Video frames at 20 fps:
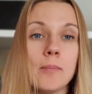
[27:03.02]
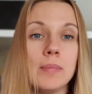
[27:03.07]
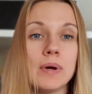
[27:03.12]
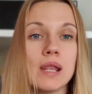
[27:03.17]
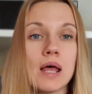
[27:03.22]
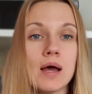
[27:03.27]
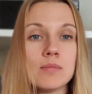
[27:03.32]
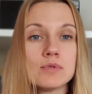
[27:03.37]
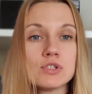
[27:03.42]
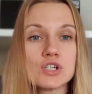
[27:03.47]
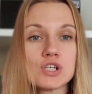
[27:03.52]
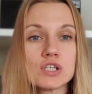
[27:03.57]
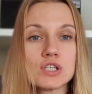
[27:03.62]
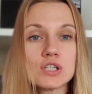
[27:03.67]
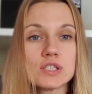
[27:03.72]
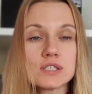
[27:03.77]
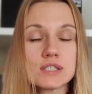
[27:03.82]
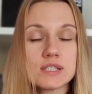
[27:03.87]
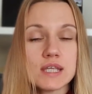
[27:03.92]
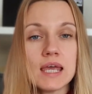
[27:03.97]
I'm
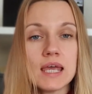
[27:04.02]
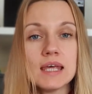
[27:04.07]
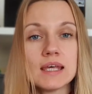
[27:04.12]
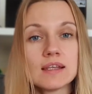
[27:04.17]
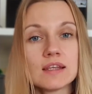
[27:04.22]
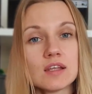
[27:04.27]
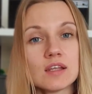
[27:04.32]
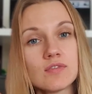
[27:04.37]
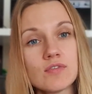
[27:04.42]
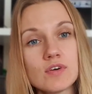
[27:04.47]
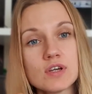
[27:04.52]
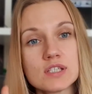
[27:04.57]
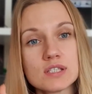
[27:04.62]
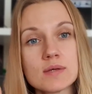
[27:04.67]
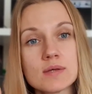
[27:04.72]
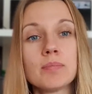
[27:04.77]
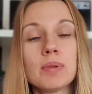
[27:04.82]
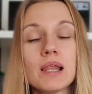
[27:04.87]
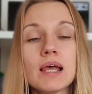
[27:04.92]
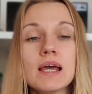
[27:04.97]
just saying that there is a
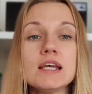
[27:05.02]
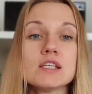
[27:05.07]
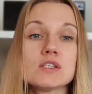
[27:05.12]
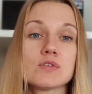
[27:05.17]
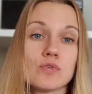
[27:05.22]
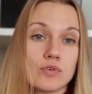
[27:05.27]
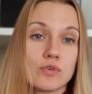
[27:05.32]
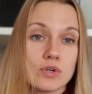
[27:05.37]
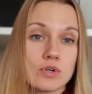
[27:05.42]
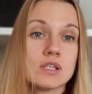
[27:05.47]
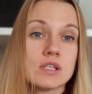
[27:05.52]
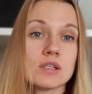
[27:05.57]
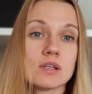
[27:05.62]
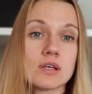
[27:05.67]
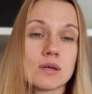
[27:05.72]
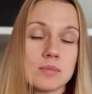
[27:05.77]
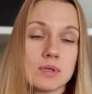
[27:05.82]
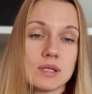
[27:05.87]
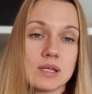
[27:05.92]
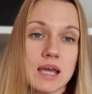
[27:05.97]
place for written
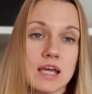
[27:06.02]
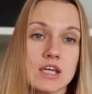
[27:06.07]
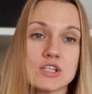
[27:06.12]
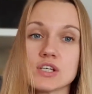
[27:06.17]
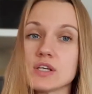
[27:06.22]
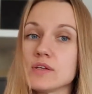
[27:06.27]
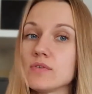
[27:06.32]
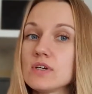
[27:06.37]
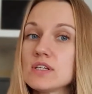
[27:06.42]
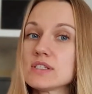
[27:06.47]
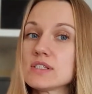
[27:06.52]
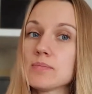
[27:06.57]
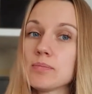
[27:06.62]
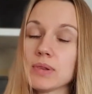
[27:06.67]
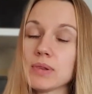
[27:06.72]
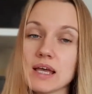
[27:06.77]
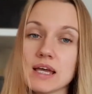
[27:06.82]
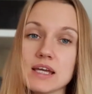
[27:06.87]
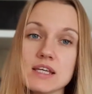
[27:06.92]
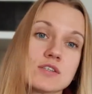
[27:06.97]
communication, there is a
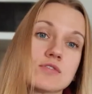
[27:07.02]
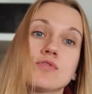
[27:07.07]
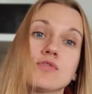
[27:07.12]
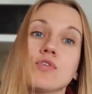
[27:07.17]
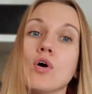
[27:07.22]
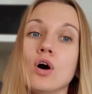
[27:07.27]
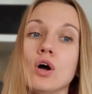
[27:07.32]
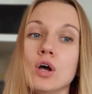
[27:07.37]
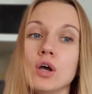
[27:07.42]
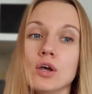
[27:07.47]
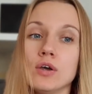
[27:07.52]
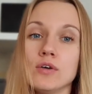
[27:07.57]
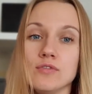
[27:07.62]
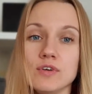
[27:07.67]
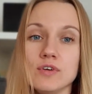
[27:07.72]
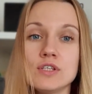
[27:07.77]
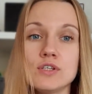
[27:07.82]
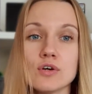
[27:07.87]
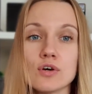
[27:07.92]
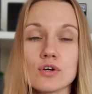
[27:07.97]
place for
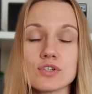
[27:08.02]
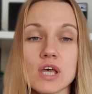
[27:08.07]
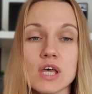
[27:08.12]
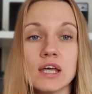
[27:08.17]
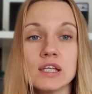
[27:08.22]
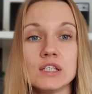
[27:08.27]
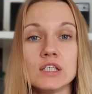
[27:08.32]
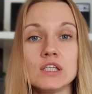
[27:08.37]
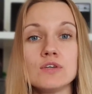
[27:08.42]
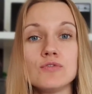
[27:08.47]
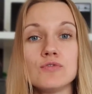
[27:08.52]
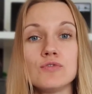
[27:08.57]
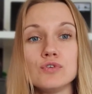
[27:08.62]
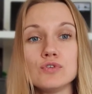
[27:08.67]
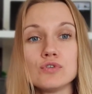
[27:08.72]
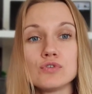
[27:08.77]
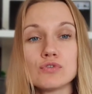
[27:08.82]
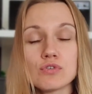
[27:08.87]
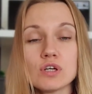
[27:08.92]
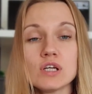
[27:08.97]
videos, and if
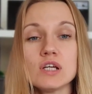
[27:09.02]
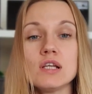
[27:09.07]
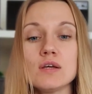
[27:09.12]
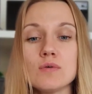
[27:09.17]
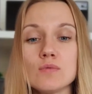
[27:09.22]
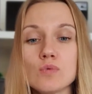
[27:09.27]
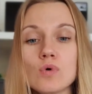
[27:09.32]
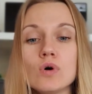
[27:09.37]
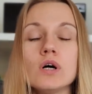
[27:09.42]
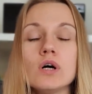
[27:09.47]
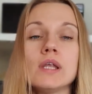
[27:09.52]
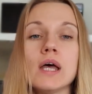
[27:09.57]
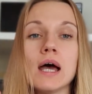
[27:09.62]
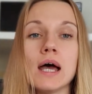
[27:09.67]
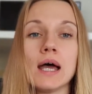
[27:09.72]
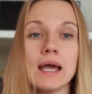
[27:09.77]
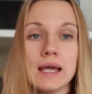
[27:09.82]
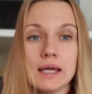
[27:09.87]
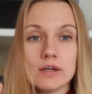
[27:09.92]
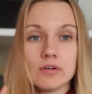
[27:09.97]
you really wanna
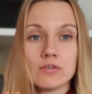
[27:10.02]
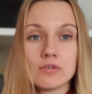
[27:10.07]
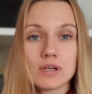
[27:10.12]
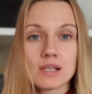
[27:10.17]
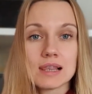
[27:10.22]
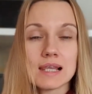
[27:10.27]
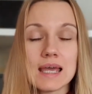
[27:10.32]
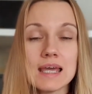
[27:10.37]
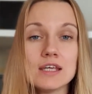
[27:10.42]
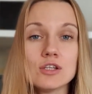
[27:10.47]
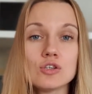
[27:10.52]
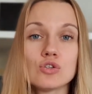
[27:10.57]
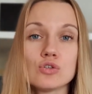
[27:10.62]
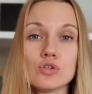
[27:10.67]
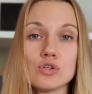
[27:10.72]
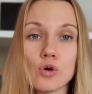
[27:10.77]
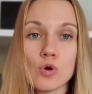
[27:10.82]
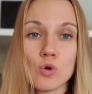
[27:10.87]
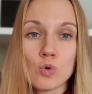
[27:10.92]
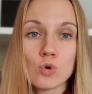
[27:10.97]
relate to
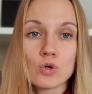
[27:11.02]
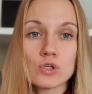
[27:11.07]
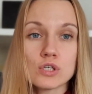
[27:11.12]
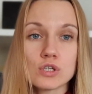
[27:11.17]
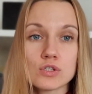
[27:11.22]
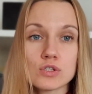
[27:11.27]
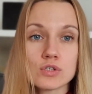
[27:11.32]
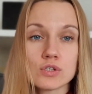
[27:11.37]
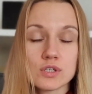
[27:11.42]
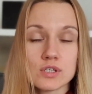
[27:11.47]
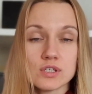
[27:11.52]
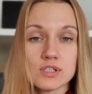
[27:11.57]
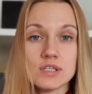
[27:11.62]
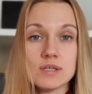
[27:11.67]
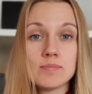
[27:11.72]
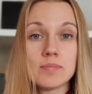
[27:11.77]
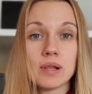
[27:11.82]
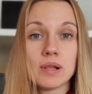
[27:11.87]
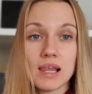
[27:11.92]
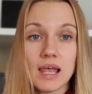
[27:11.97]
your audience on a
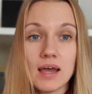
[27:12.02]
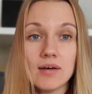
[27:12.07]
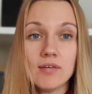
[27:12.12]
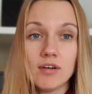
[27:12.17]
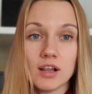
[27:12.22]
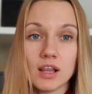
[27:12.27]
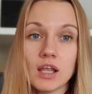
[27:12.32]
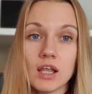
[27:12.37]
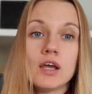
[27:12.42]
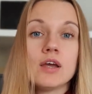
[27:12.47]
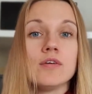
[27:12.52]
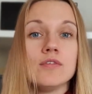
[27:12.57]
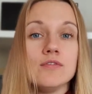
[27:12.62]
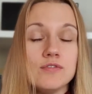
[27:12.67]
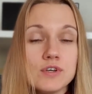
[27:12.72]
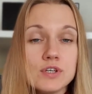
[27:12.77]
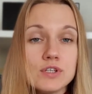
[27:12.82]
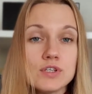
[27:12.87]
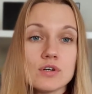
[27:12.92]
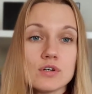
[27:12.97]
deeper level,
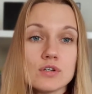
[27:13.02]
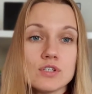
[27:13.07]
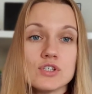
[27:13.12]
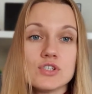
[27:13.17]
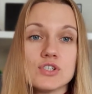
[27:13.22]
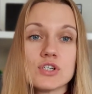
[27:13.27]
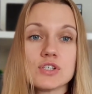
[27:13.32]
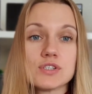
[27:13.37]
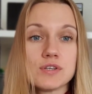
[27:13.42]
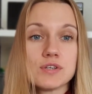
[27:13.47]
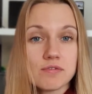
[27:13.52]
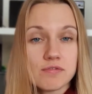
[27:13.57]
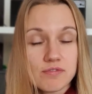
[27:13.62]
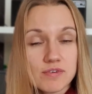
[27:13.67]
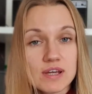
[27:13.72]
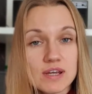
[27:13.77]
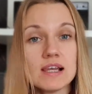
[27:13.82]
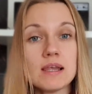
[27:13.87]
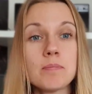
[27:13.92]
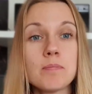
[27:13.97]
video is just a
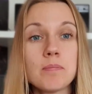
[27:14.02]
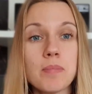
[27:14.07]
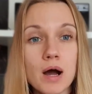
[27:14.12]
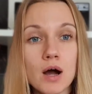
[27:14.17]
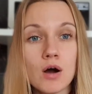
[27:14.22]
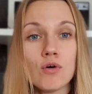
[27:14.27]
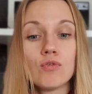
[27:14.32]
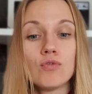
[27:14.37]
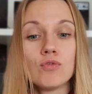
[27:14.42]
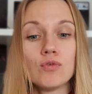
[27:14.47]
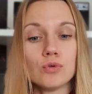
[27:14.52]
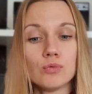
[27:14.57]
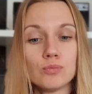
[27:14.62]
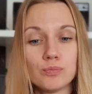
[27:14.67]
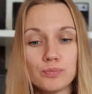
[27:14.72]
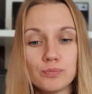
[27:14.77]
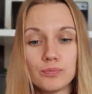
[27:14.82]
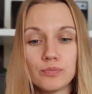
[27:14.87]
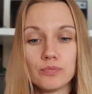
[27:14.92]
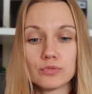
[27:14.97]
really powerful
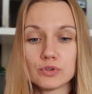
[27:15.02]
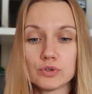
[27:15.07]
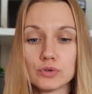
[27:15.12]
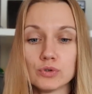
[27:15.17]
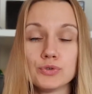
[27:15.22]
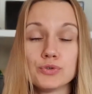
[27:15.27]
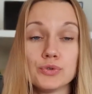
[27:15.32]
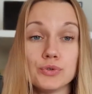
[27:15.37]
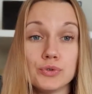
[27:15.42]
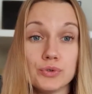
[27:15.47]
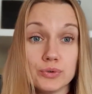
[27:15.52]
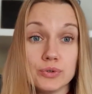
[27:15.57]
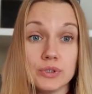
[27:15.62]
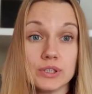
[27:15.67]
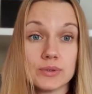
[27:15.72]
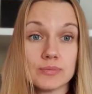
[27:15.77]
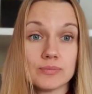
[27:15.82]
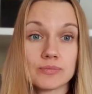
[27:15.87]
tool to do it.